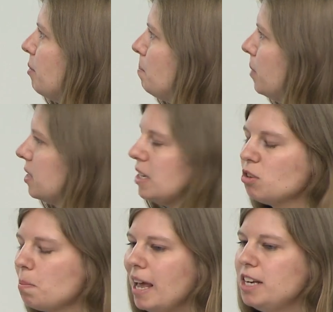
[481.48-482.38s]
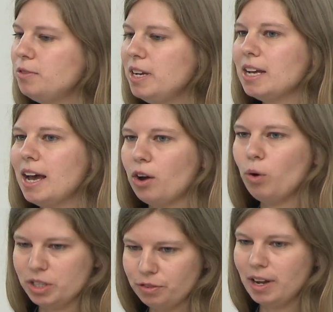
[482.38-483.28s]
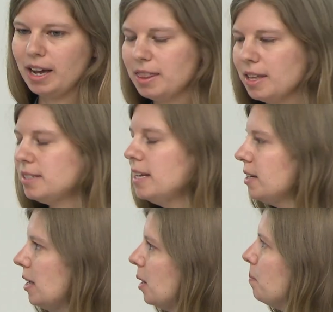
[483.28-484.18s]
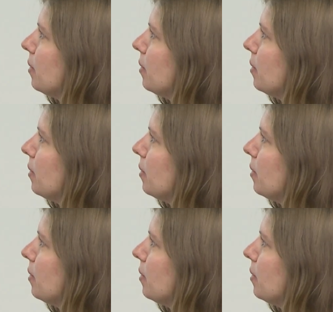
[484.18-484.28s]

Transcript: then we put this into a plate reader and quantified the signal.